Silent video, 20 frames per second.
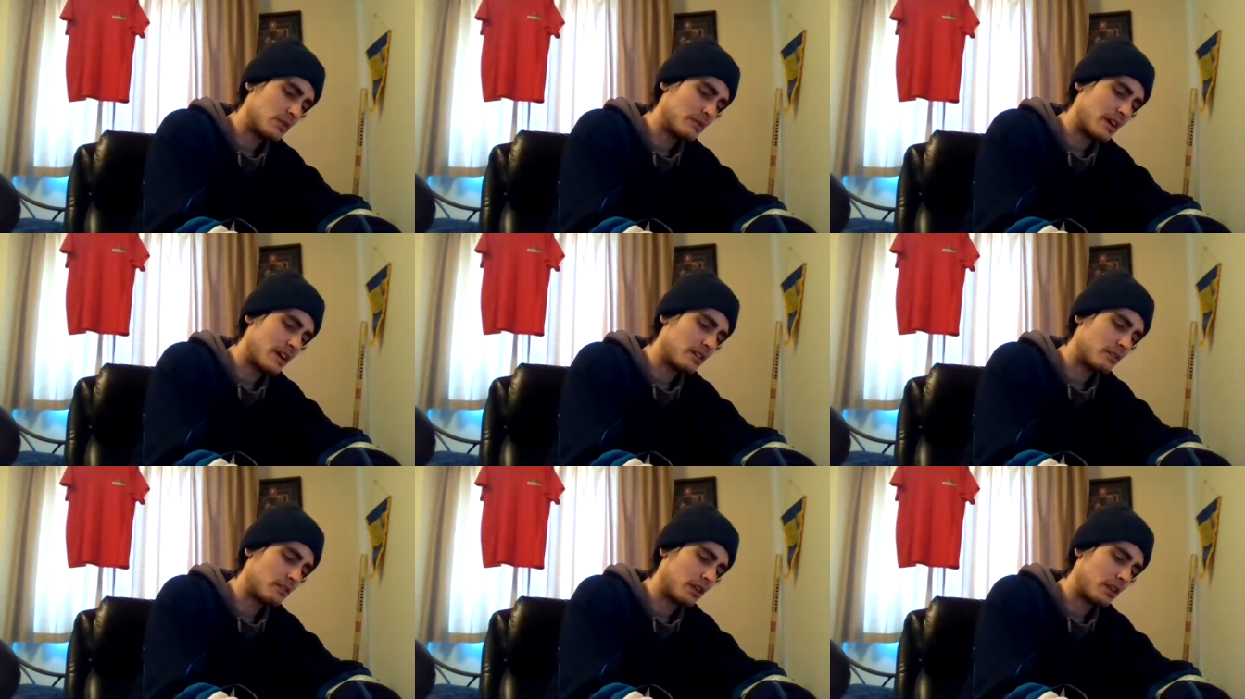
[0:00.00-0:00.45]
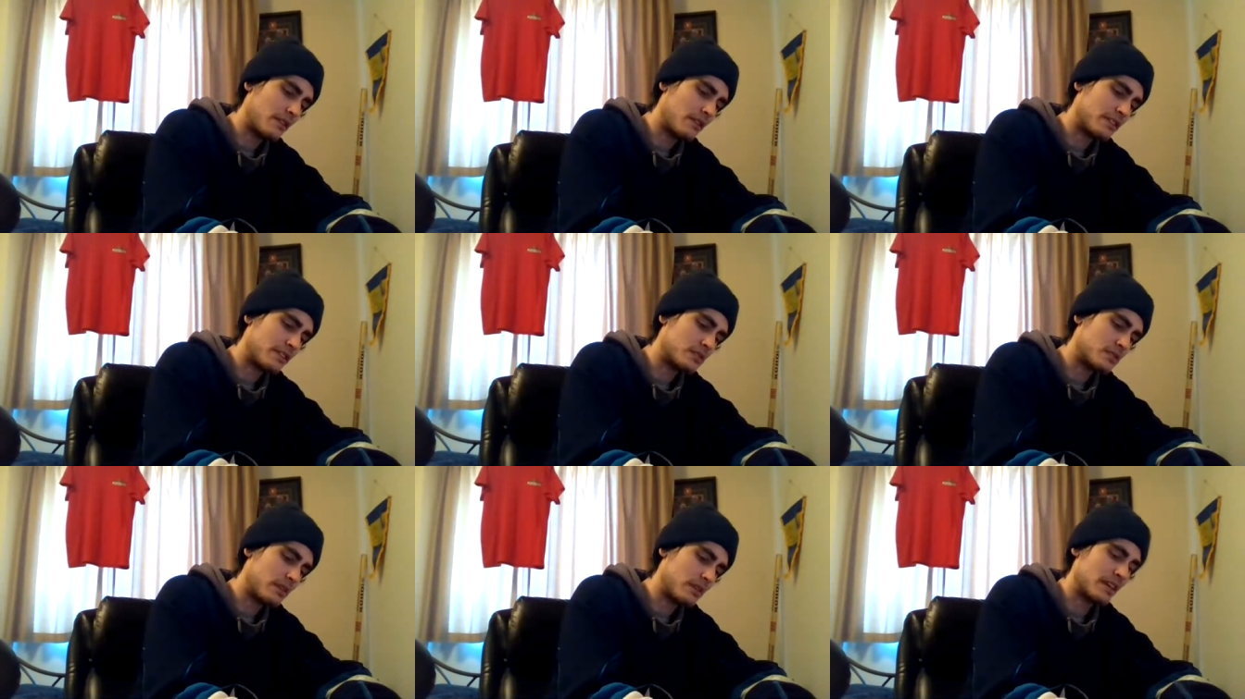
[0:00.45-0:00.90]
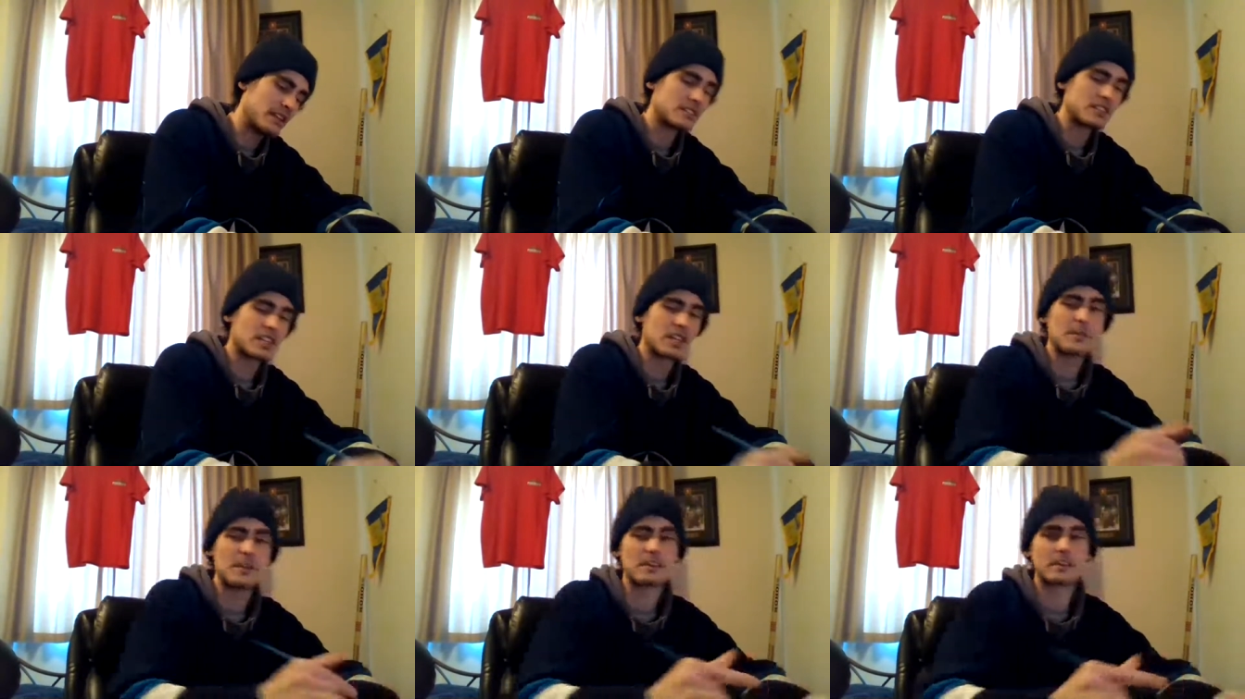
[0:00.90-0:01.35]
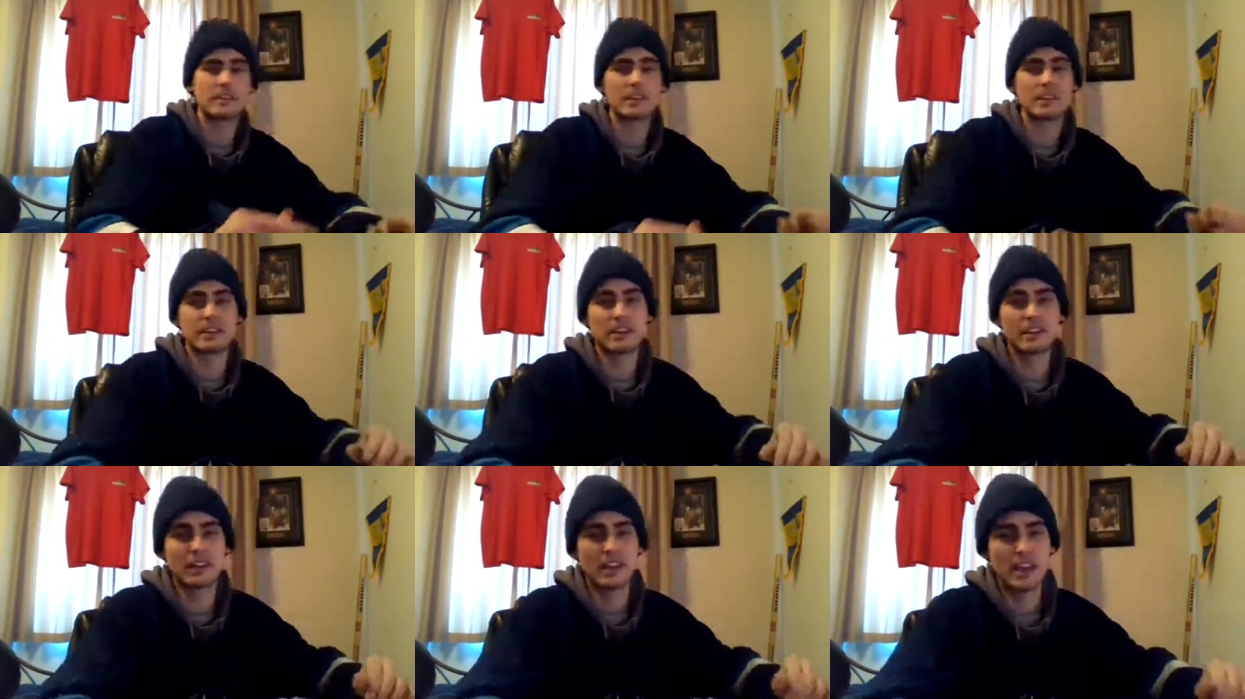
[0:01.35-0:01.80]
but I don't love this play. That's going to be a
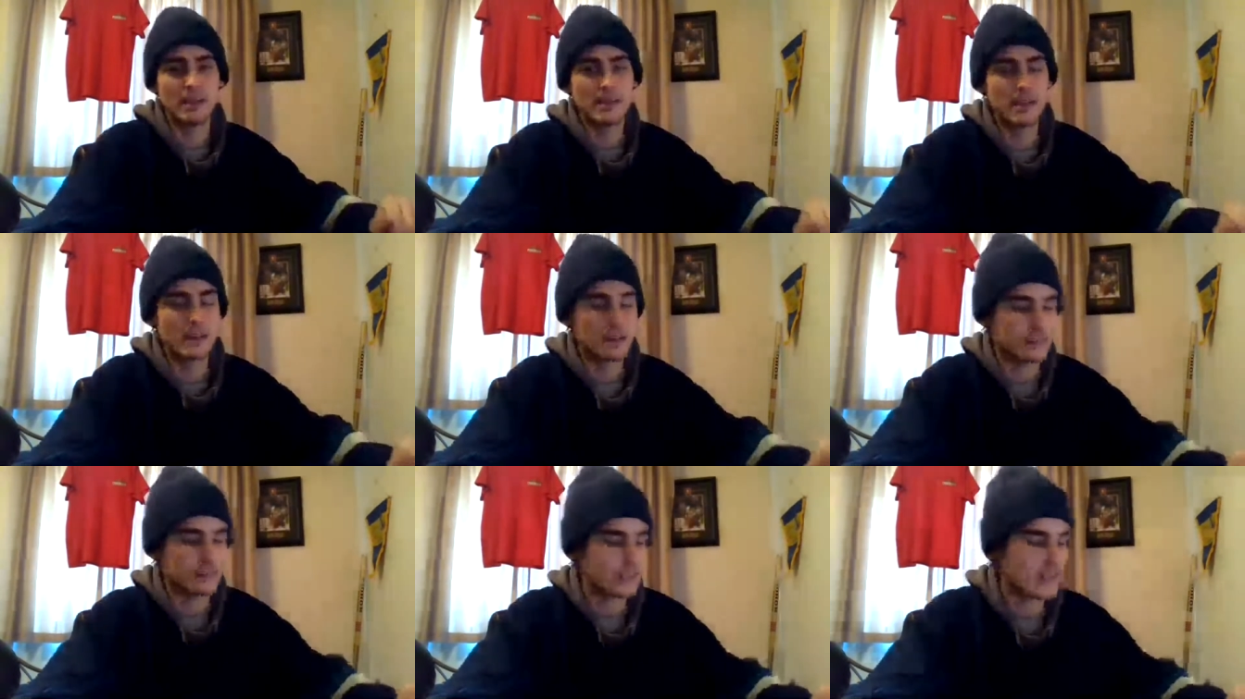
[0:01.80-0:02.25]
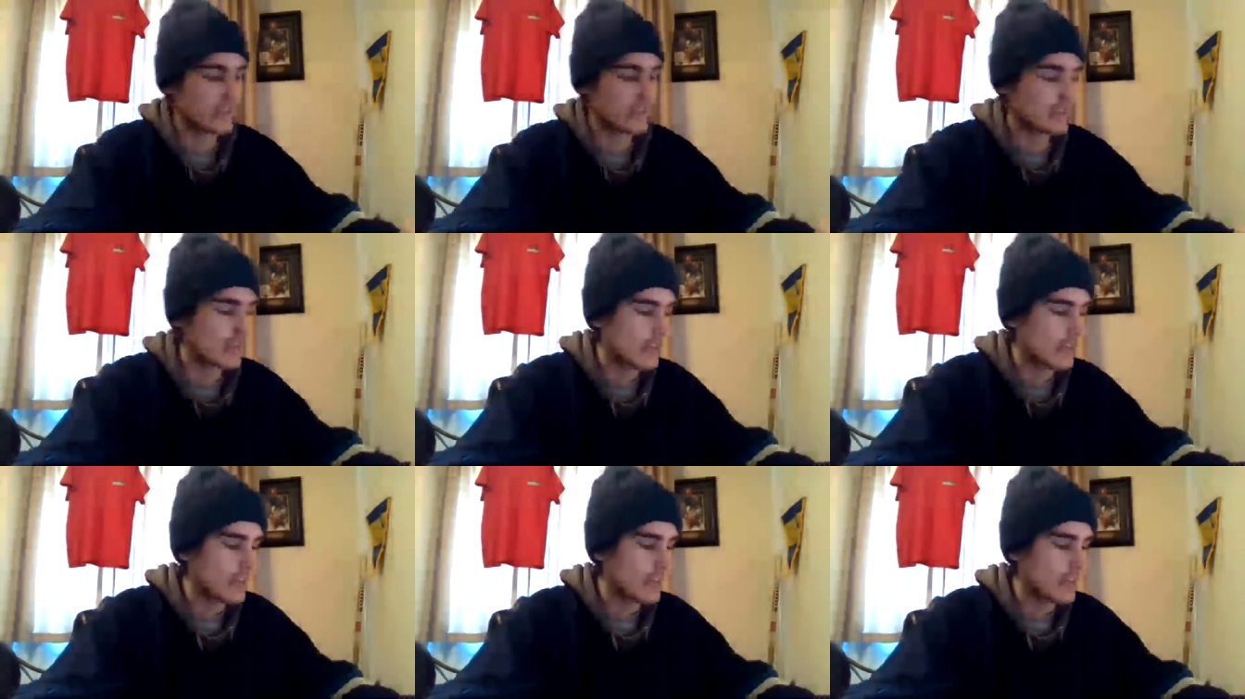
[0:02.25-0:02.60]
really good game here today.